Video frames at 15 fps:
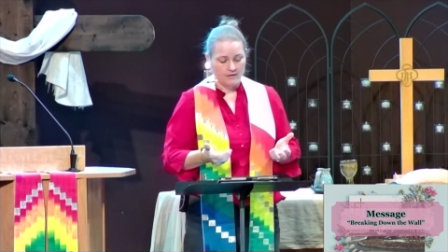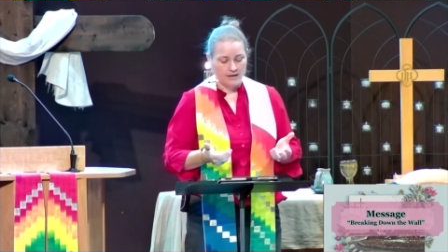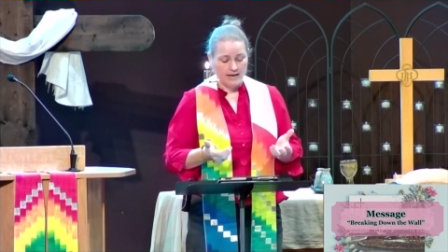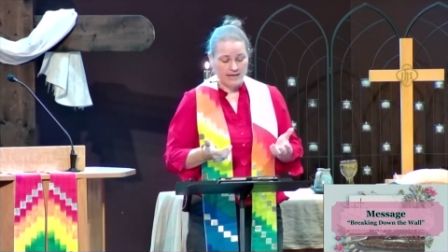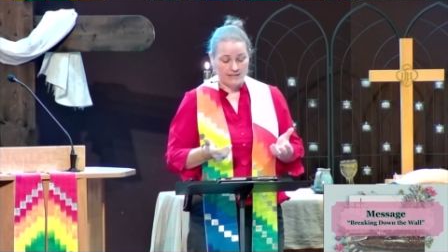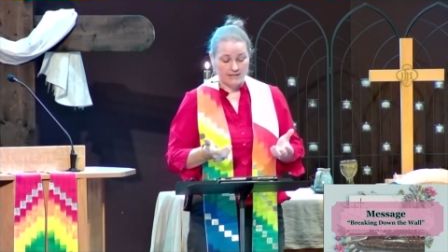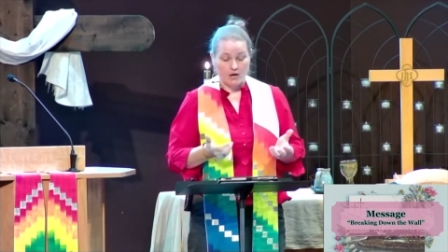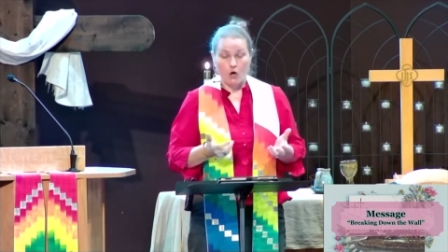
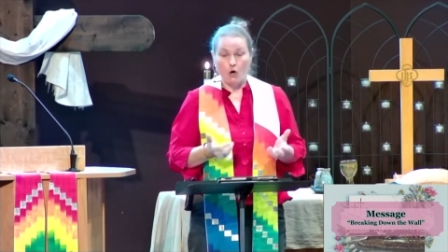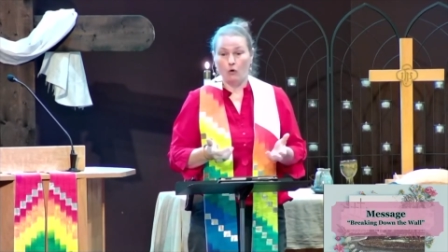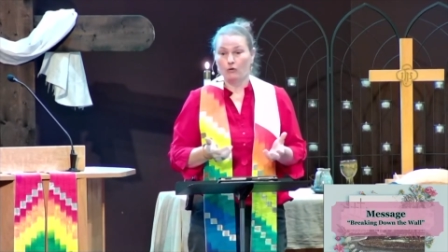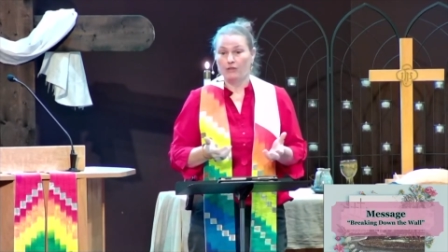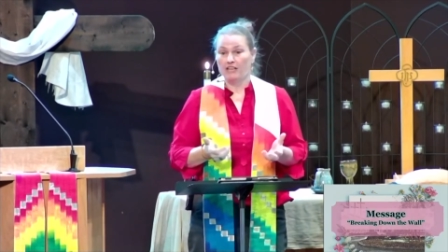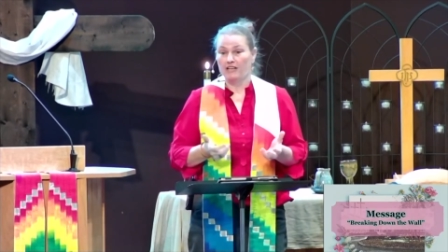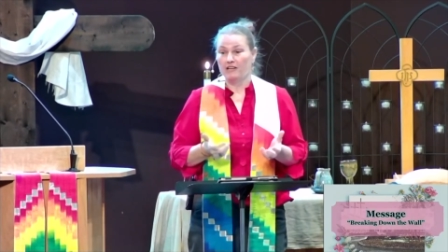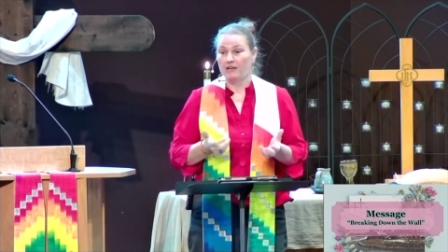as a
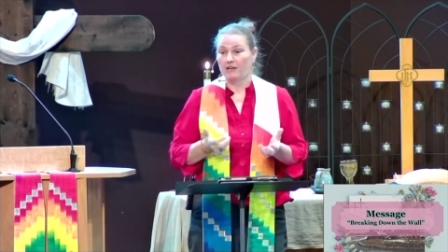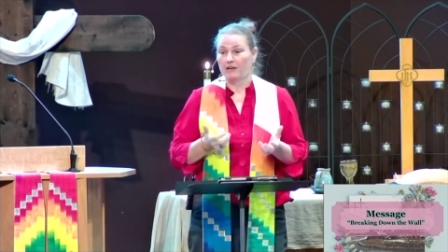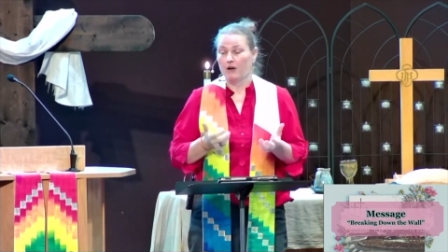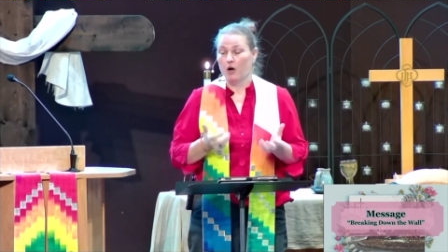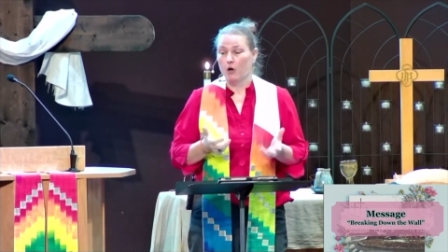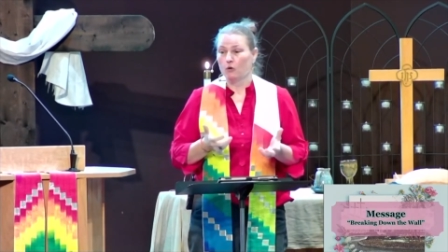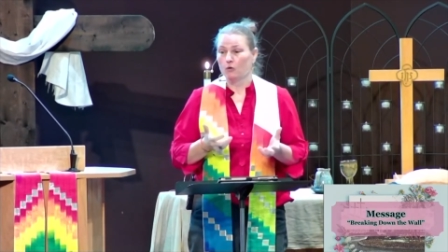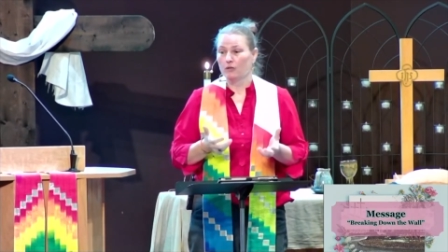holy,
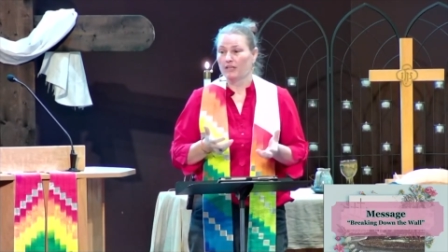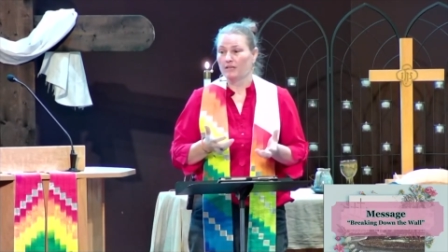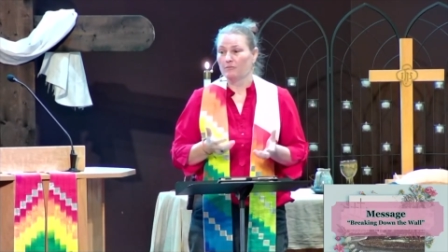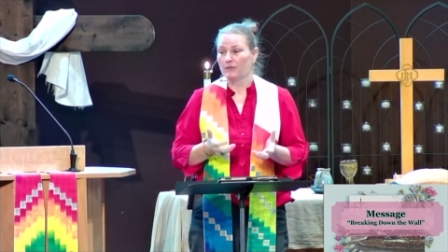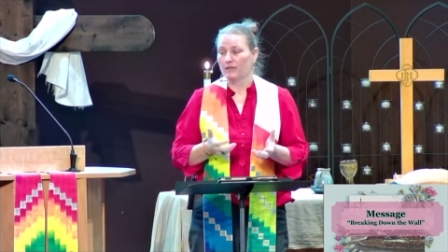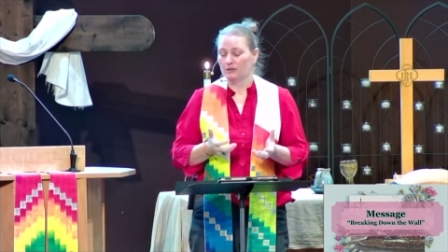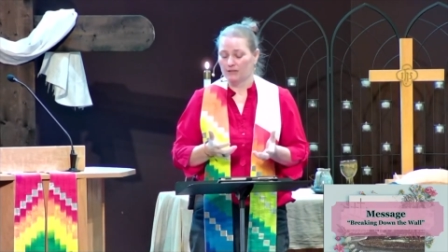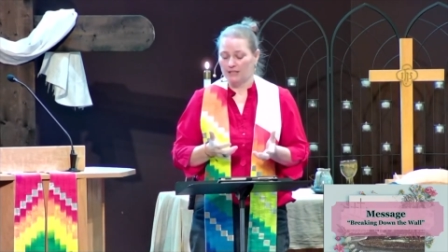holy
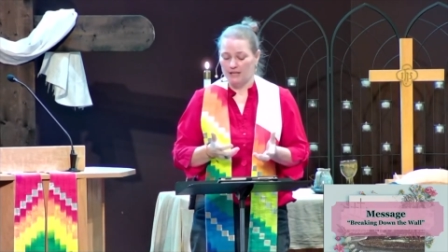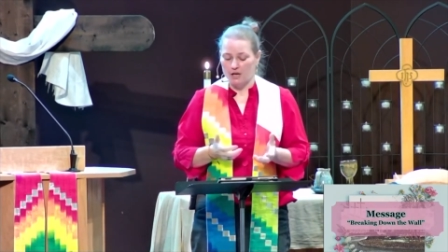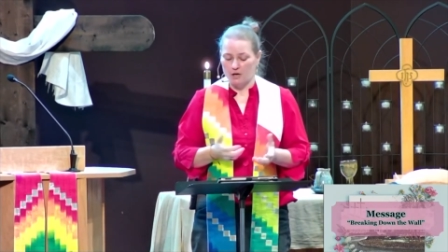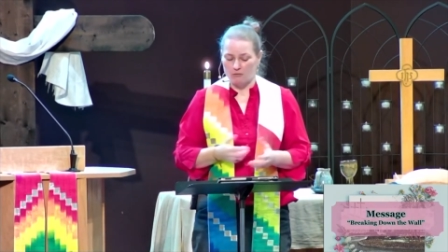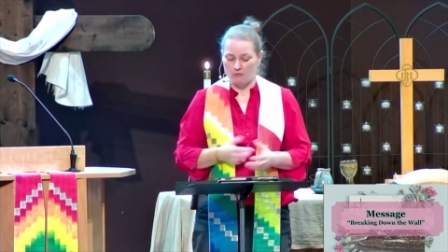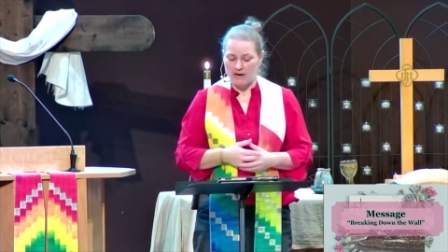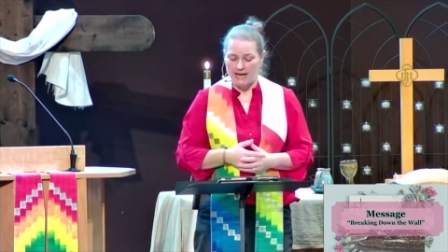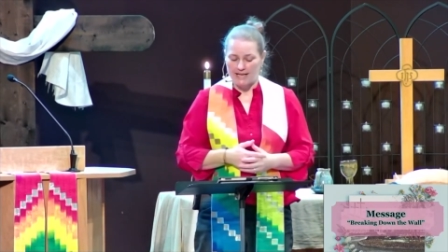building
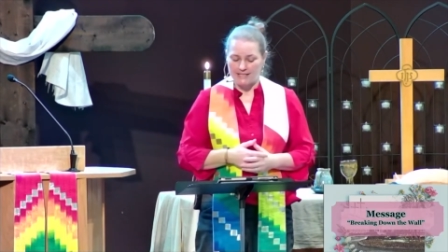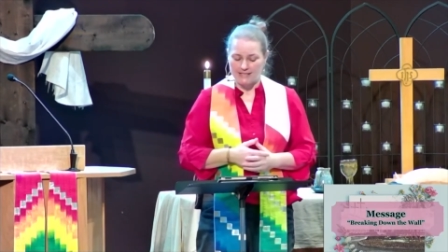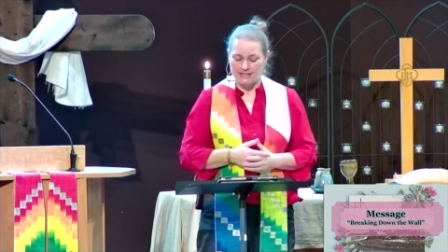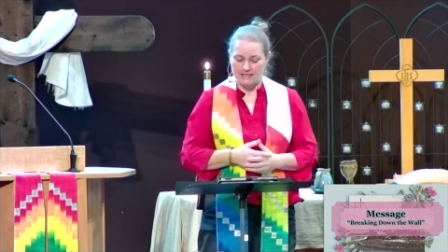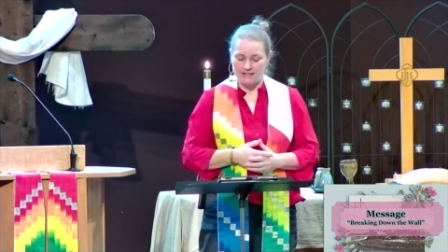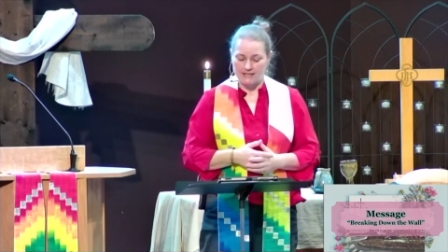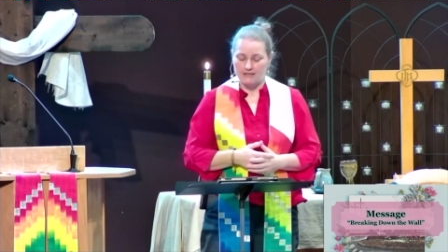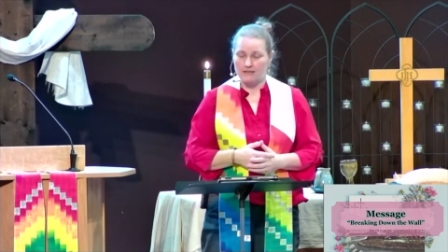
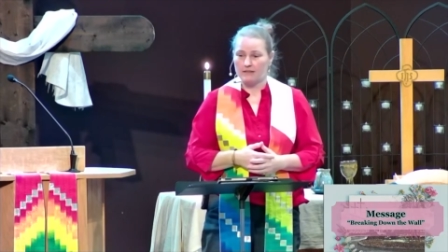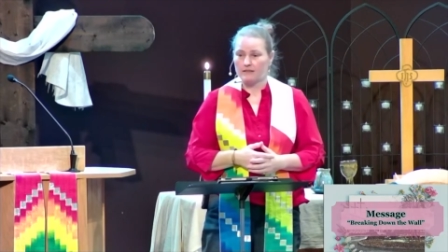arises.